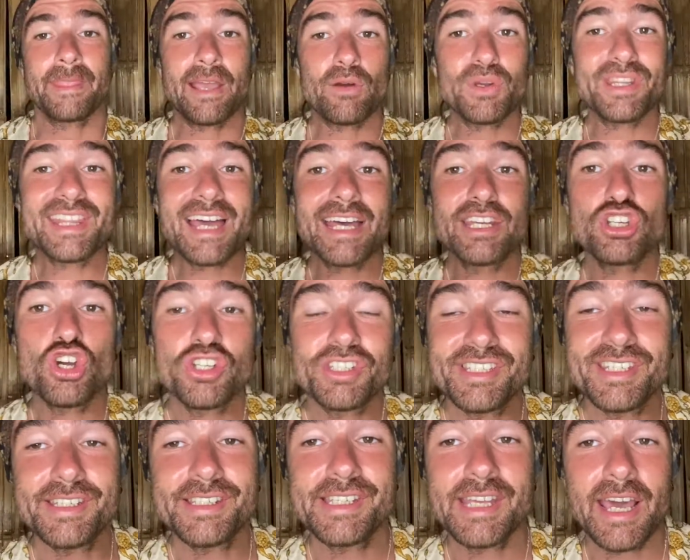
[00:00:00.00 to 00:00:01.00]
with that
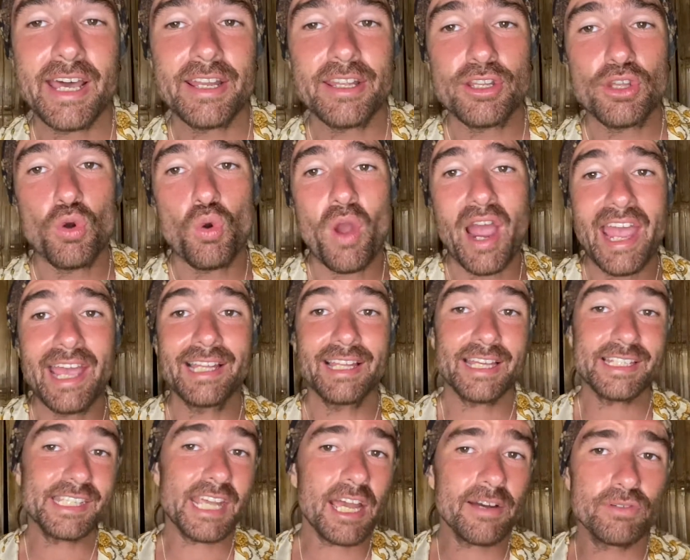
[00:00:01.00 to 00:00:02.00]
nonsense out of the way,
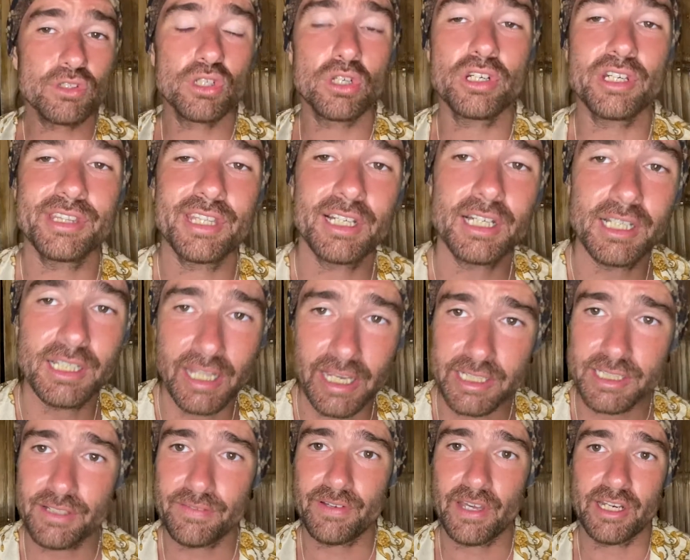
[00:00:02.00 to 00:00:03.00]
let's have a look at the
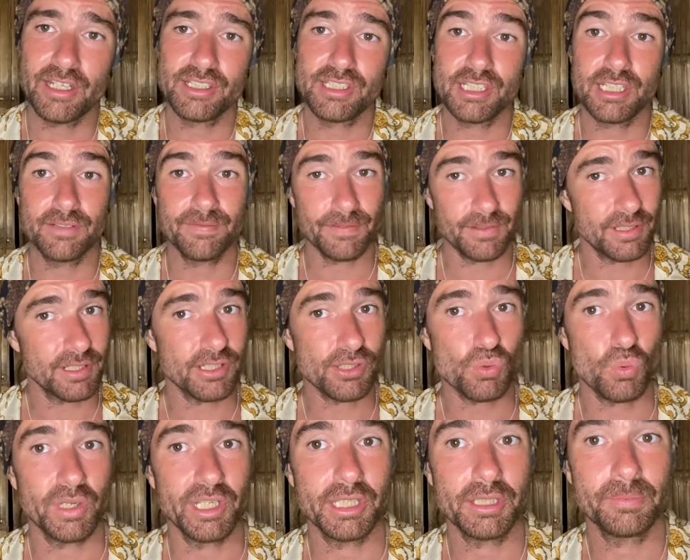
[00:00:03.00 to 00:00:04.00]
collective energy for this
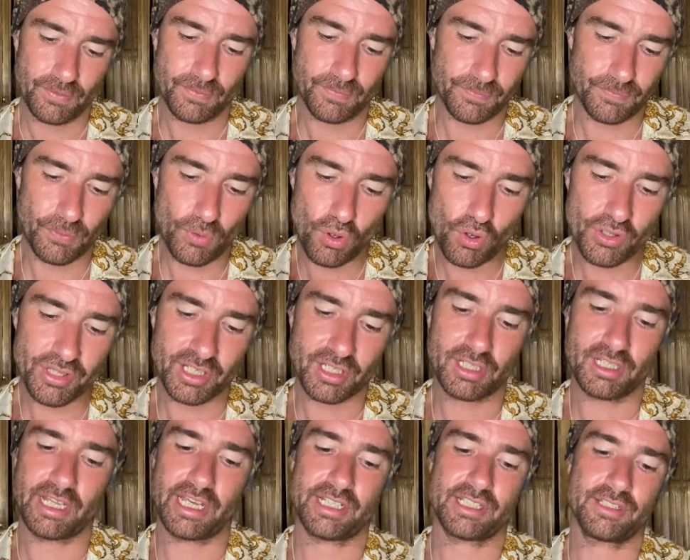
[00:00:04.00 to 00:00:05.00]
week. For the
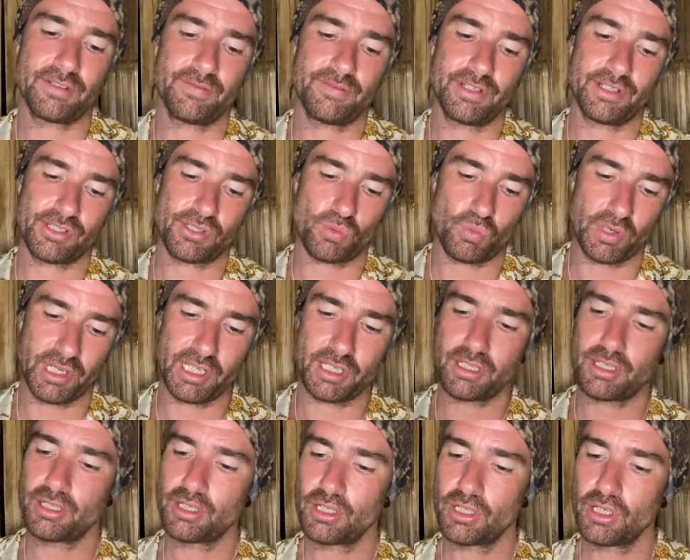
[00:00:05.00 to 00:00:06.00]
collective this
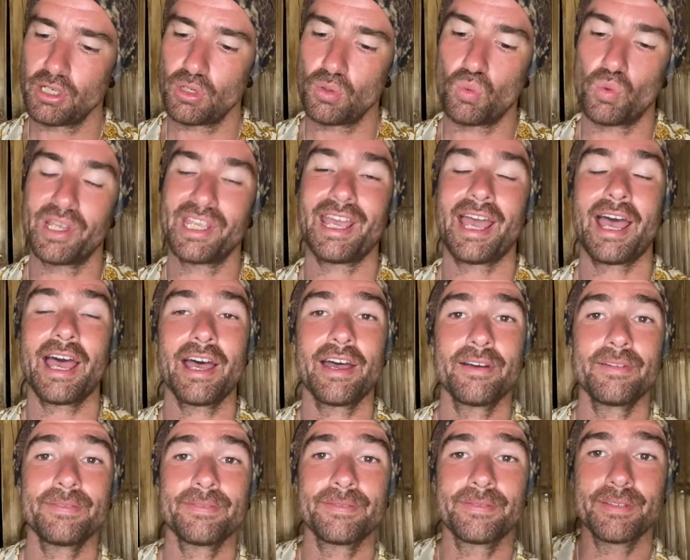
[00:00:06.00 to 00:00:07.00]
week, we
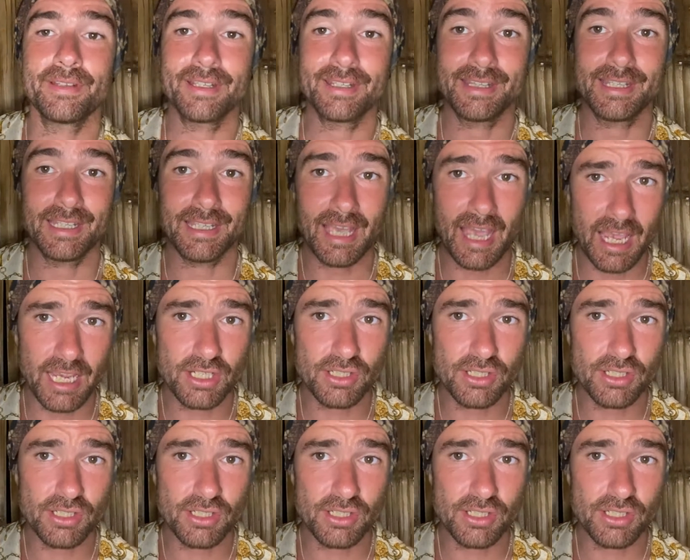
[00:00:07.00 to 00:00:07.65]
have the Eight